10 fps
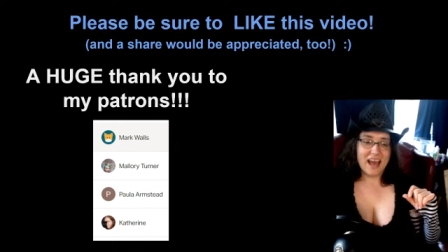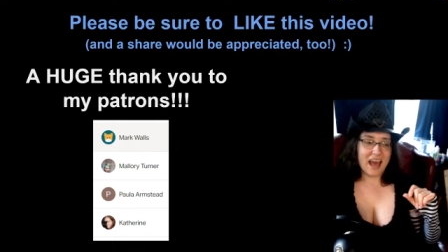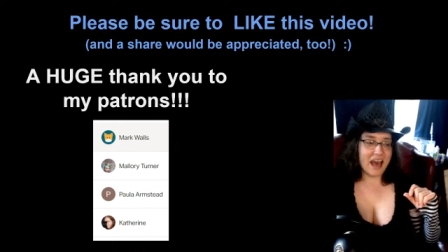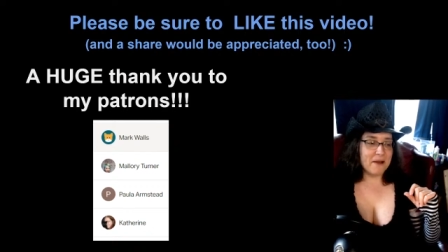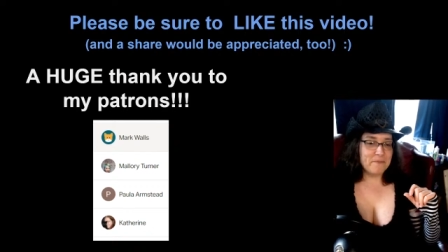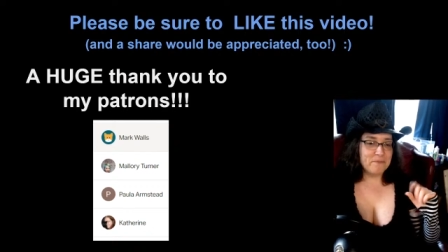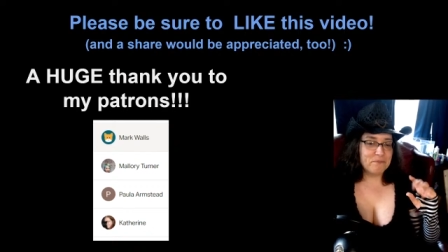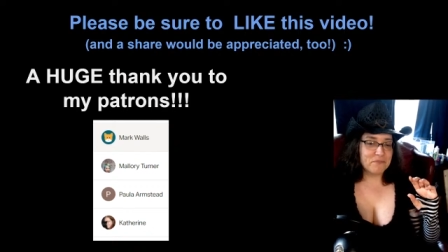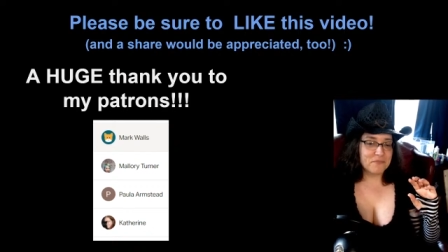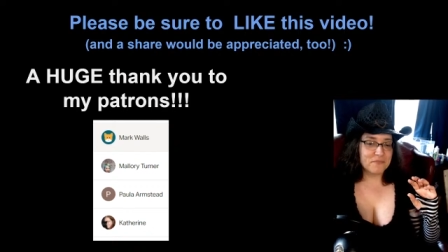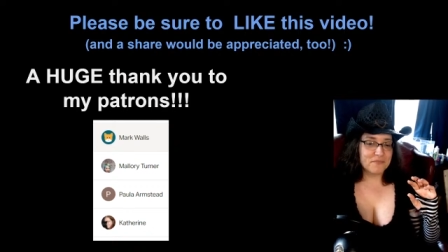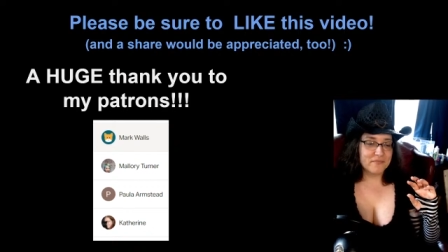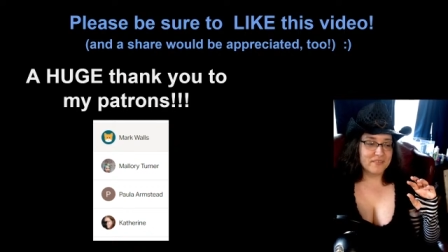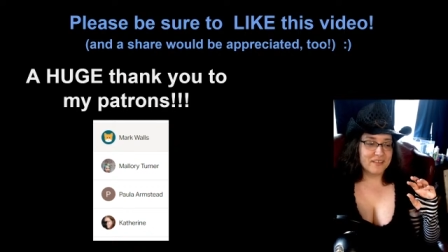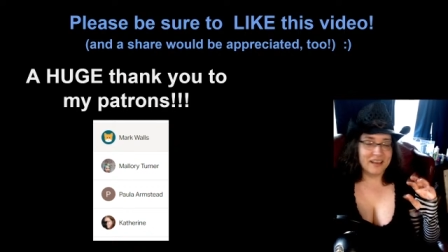Um,
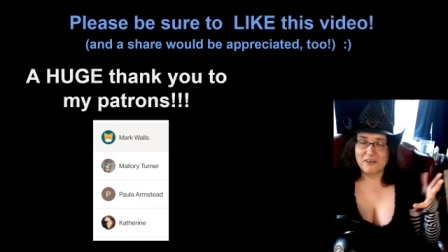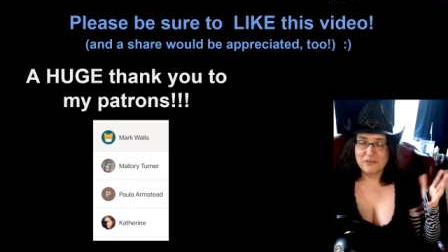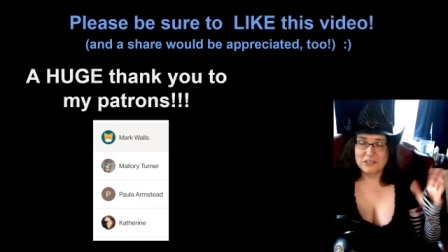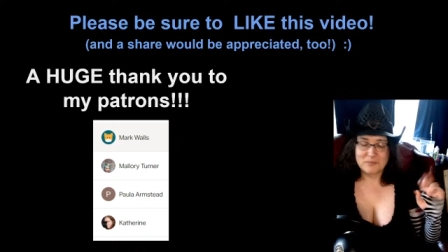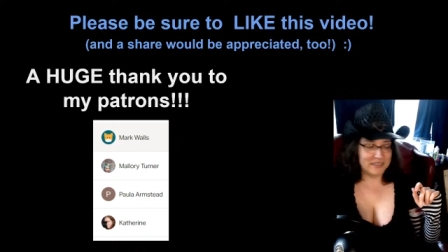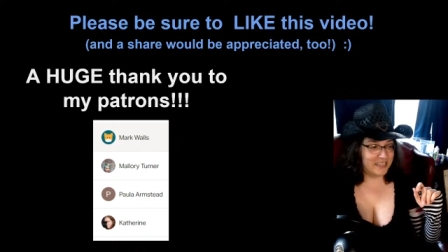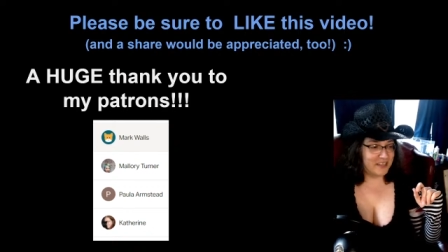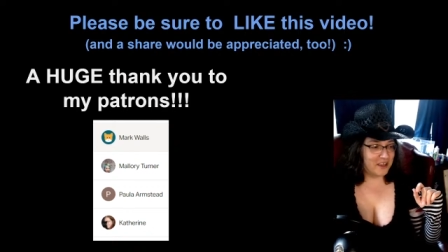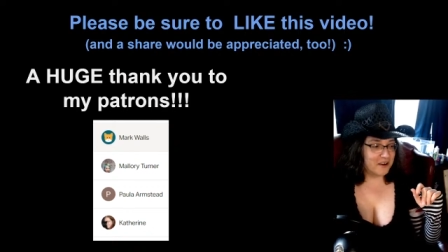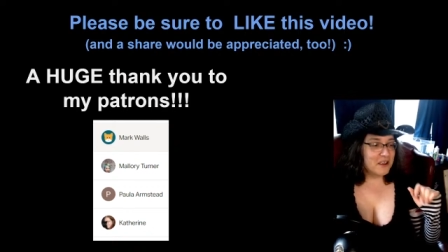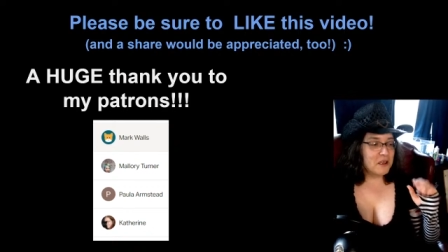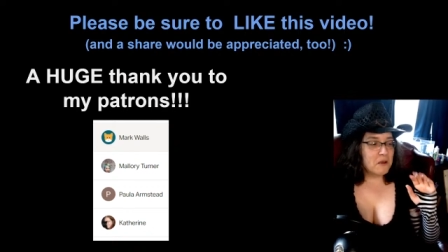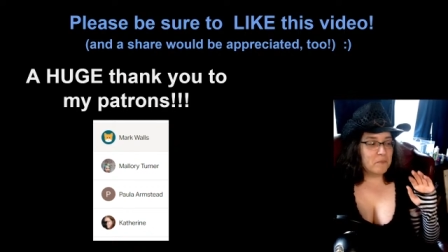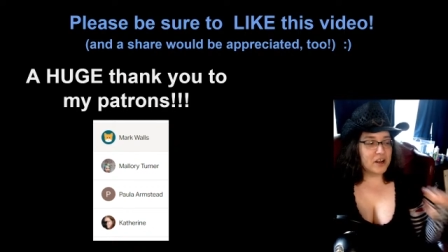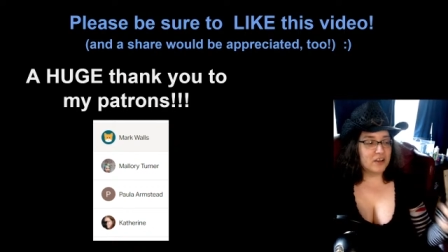I don't know what I was about to say there,
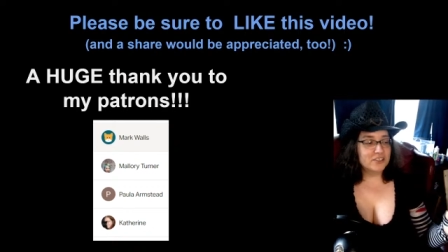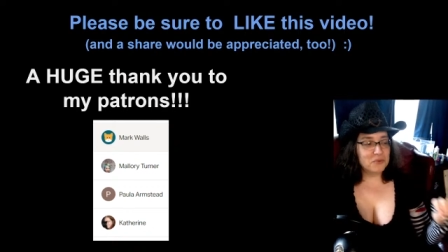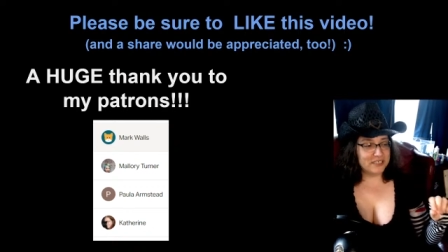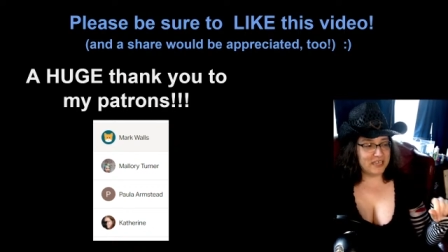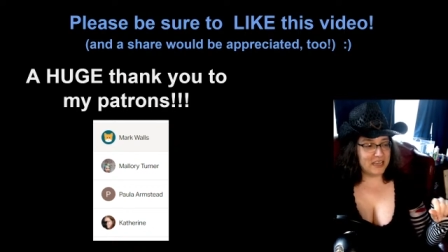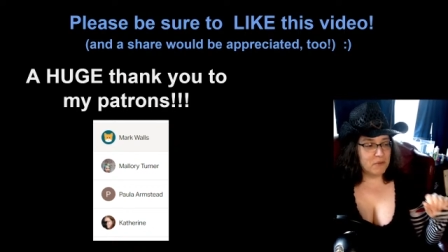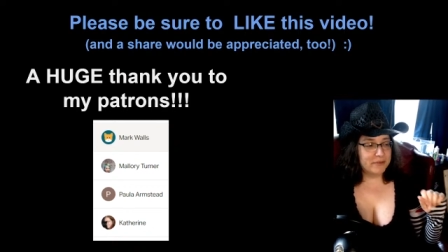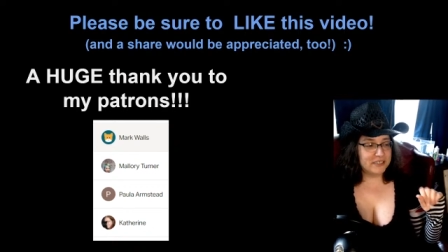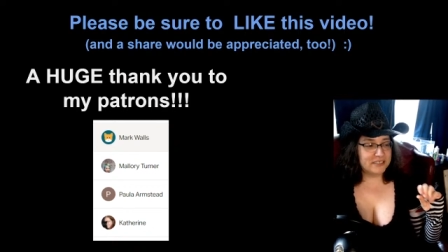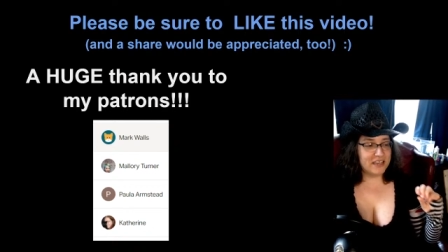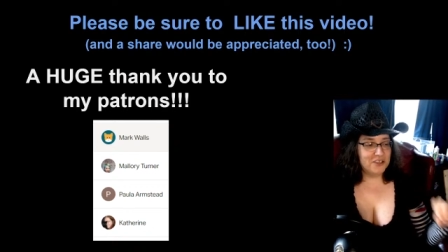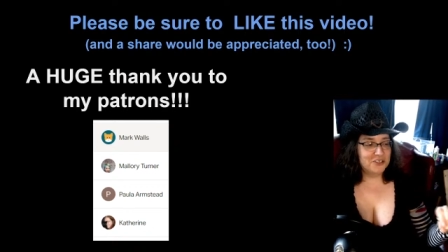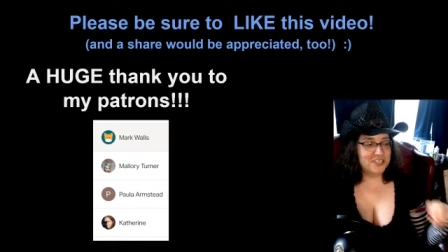but I also want to take a moment to say a huge